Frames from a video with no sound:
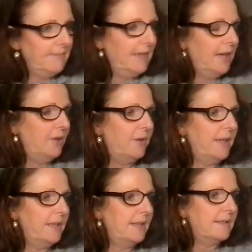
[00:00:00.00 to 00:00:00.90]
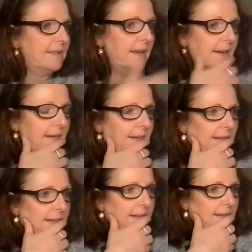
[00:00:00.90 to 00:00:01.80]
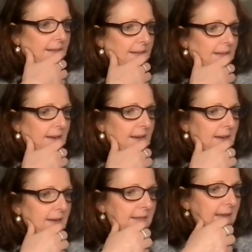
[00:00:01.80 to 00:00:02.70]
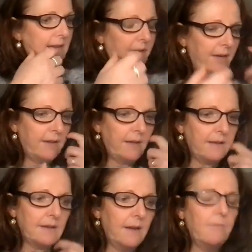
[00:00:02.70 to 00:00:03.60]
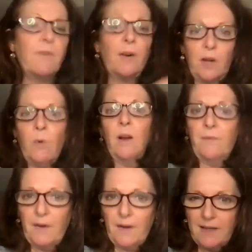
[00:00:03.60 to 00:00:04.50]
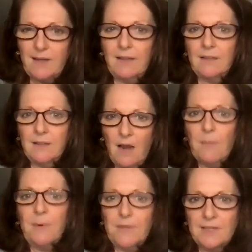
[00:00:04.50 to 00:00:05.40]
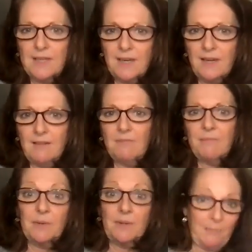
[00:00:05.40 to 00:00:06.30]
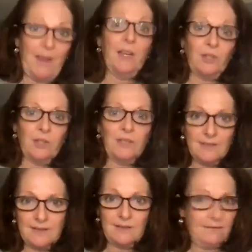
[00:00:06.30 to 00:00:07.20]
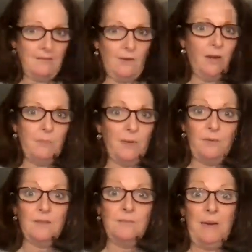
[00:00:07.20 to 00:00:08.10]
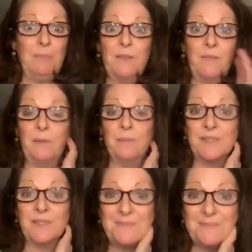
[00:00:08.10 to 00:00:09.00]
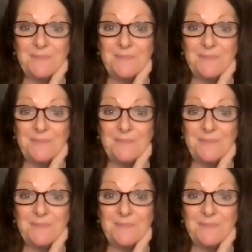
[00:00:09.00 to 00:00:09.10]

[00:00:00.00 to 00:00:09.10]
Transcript: it's like, it's an area that I'm very qualified in and competent in, but the passion is all about people development.